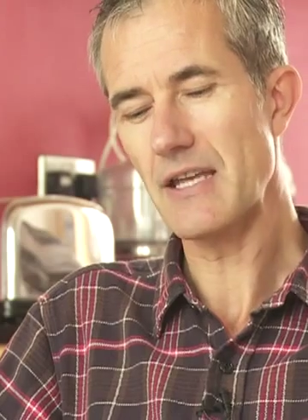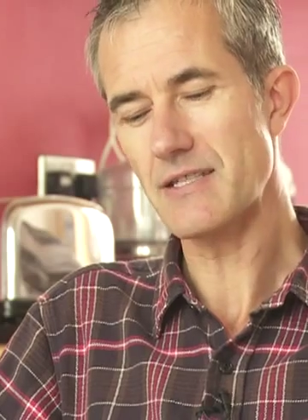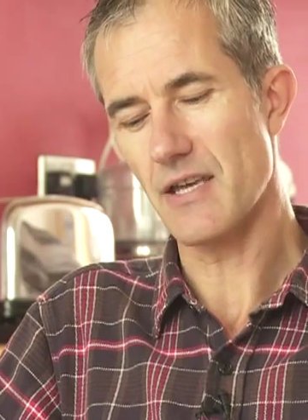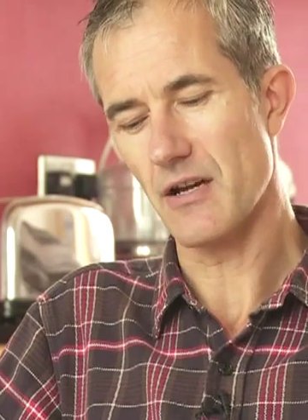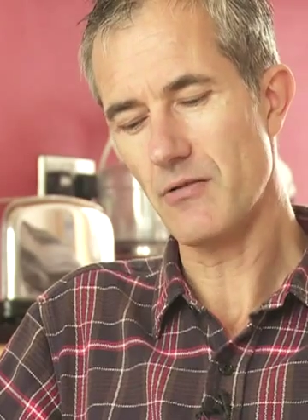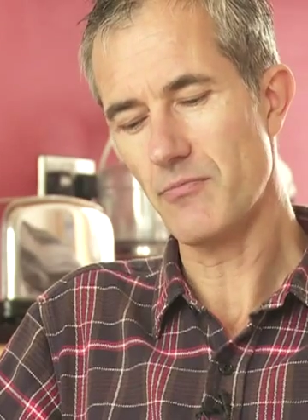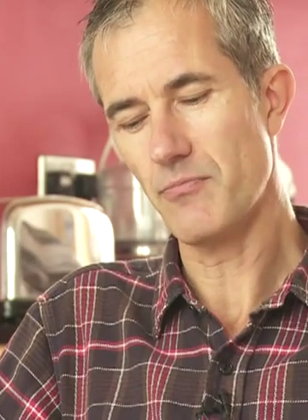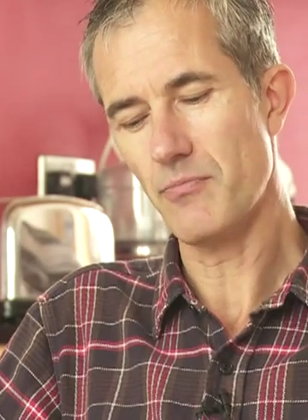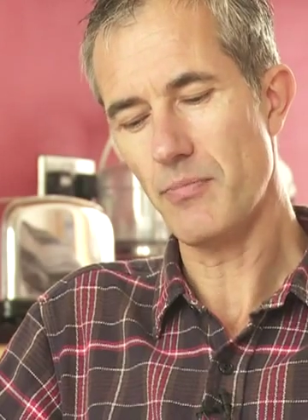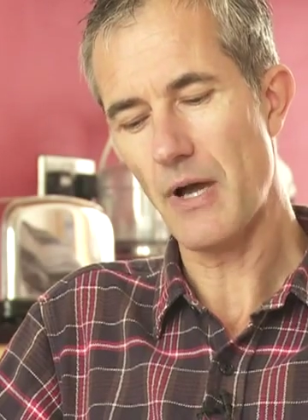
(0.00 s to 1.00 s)
is, though,
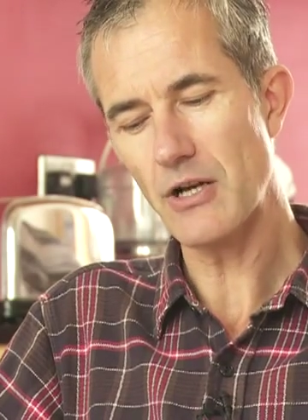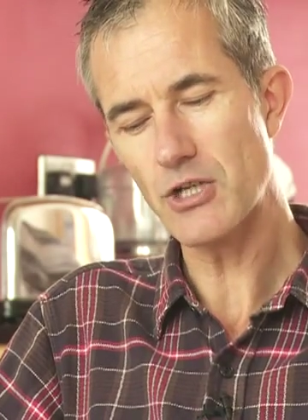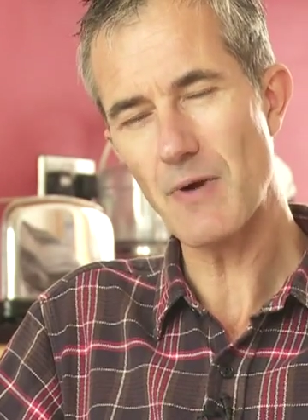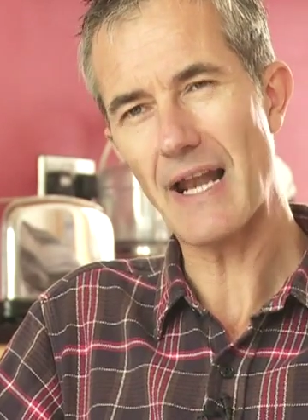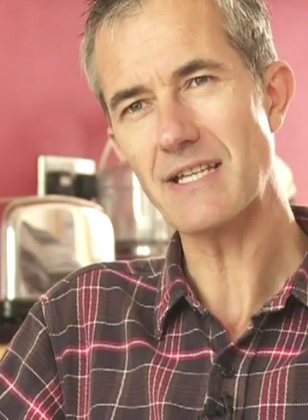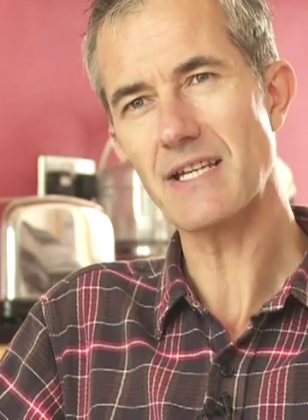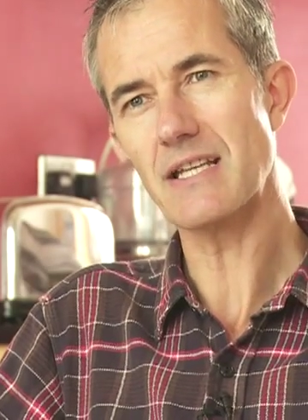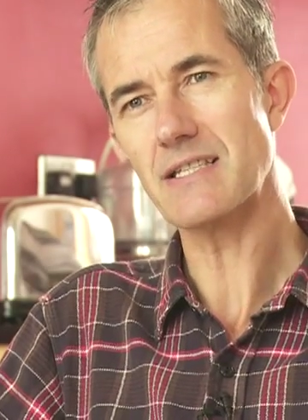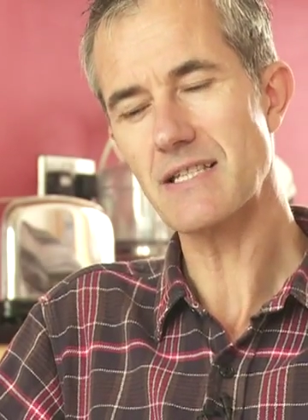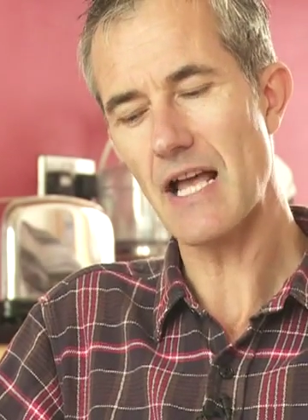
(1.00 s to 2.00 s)
punctuality
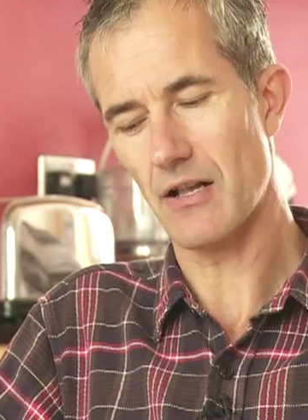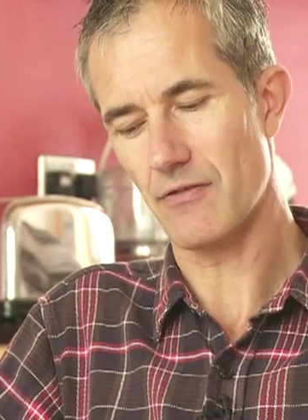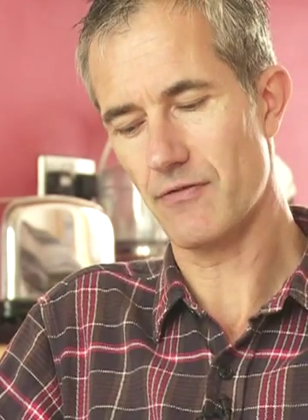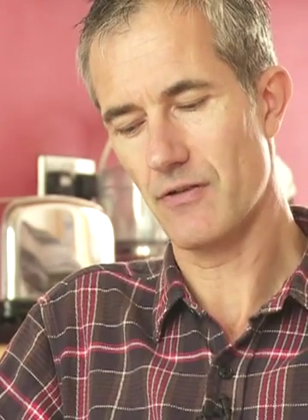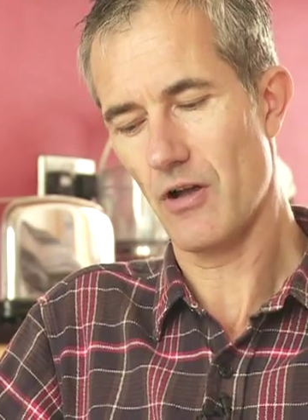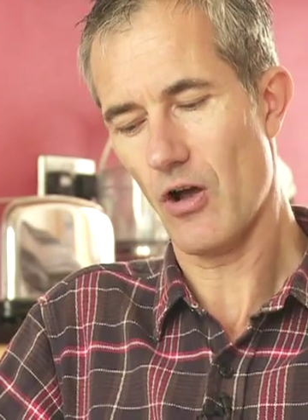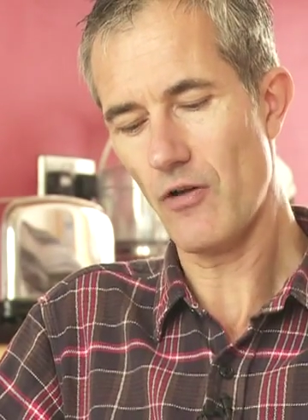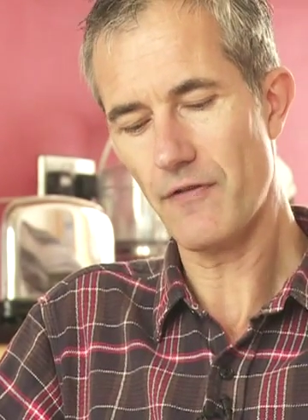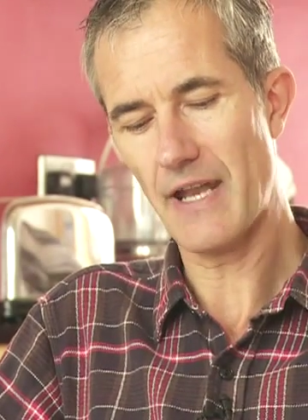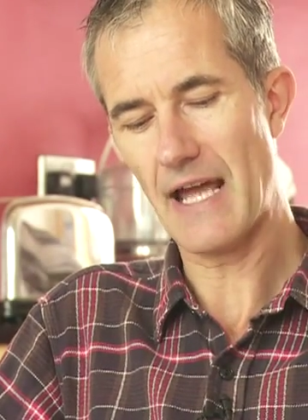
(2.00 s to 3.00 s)
itself
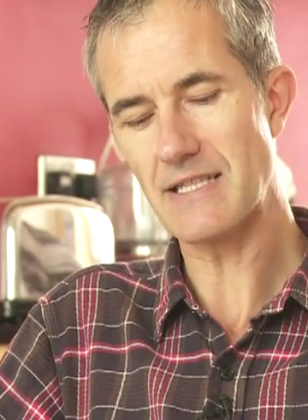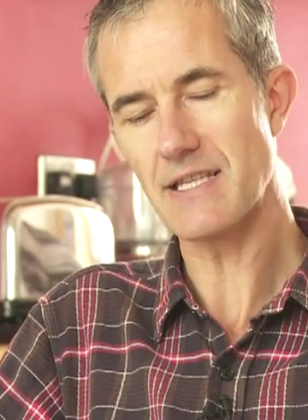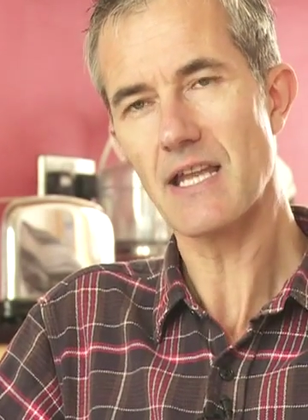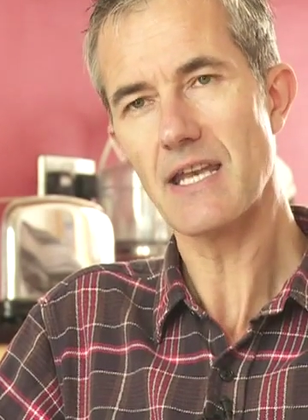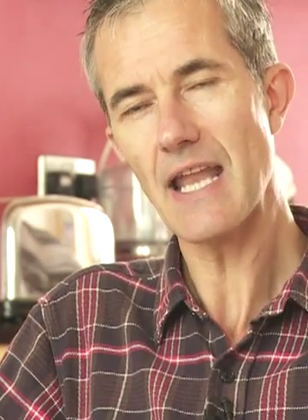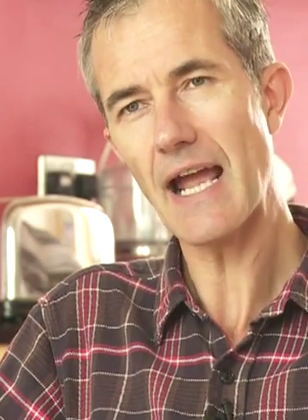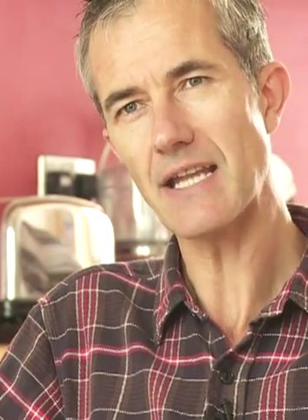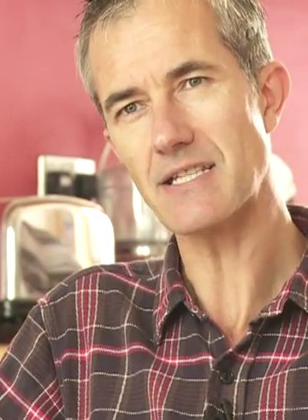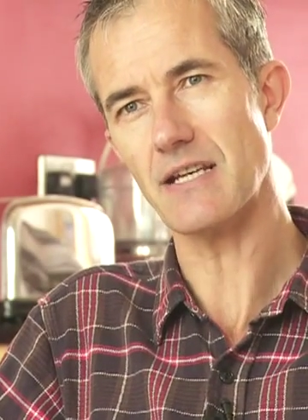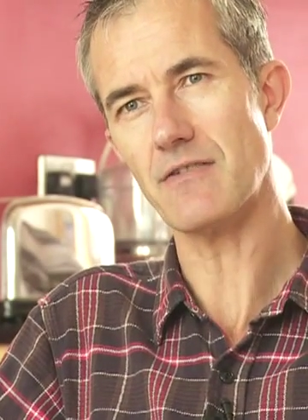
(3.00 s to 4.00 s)
often has
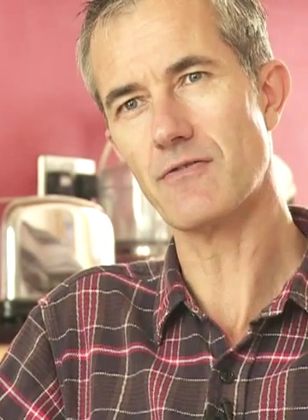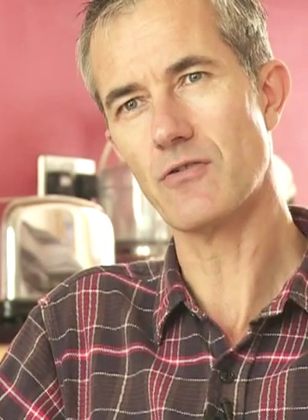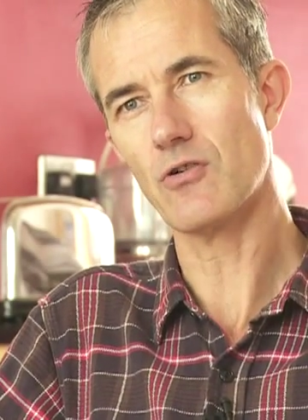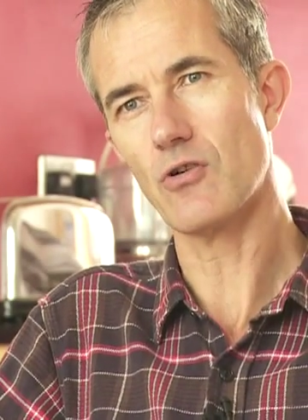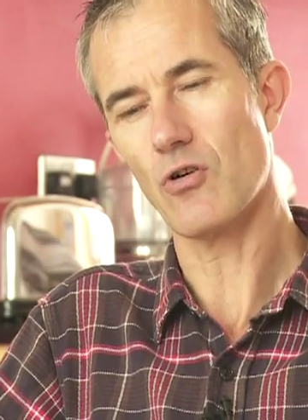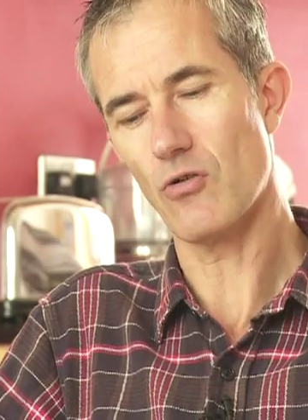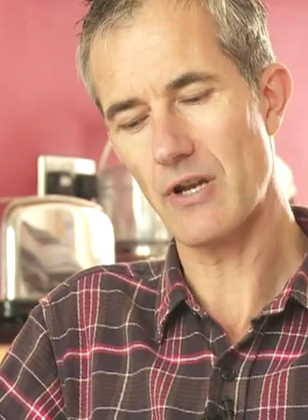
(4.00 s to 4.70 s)
negative, or